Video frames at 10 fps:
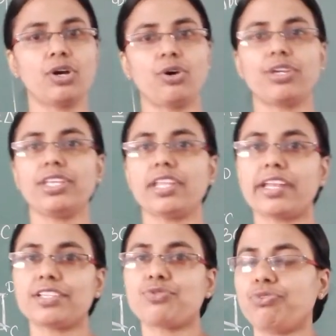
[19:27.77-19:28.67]
Okay,
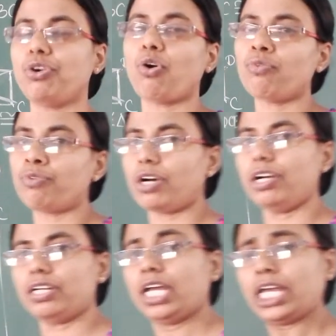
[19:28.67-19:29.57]
that is for
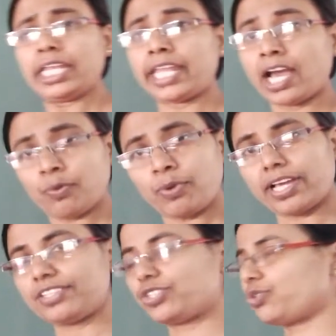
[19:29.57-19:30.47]
homework. Now
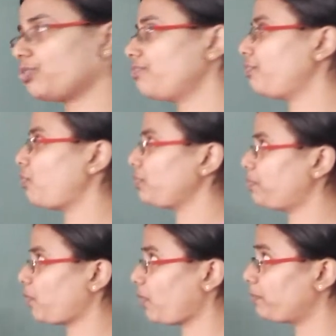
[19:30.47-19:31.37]
let's do the
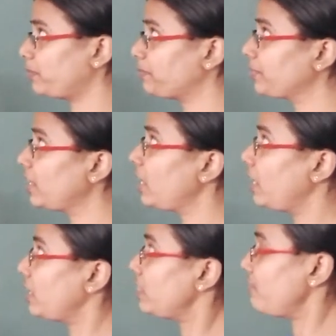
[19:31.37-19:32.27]
fourth problem.
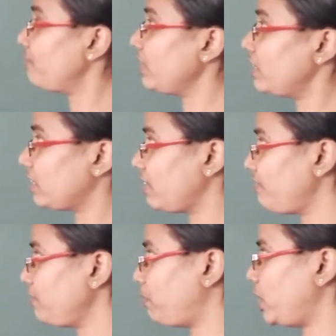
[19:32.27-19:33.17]
In the figure
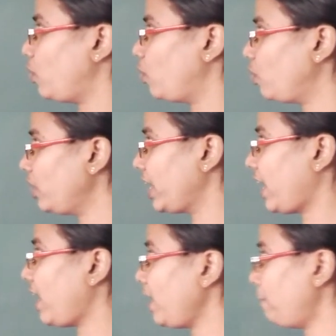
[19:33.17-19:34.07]
given below,
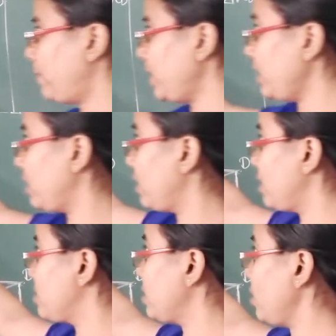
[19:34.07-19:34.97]
AB
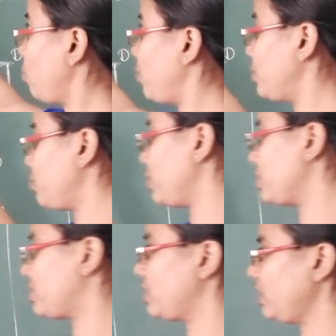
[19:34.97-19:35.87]
is equal to
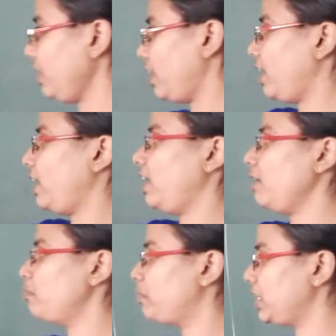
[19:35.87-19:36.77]
DC,
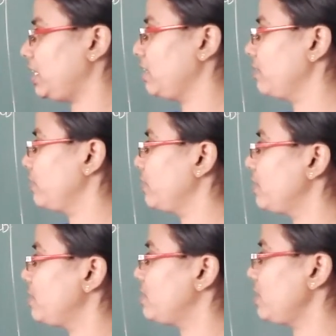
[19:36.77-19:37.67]
AB
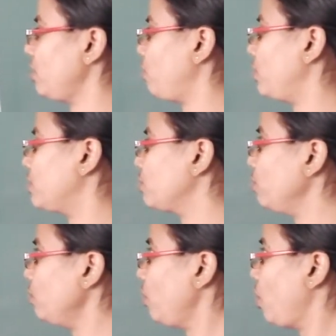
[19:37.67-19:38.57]
is equal
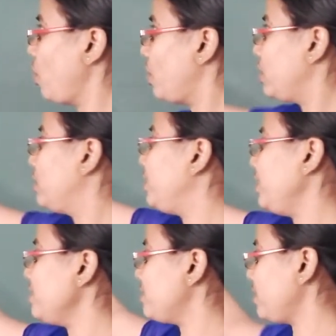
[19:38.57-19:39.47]
to
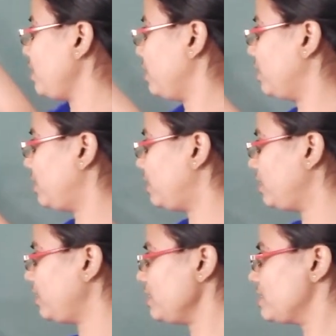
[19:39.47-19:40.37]
DC,
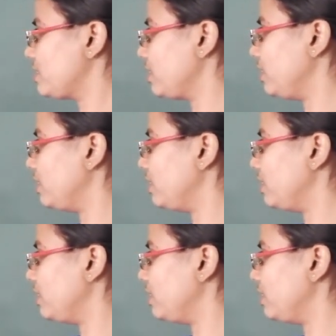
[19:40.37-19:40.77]
DC.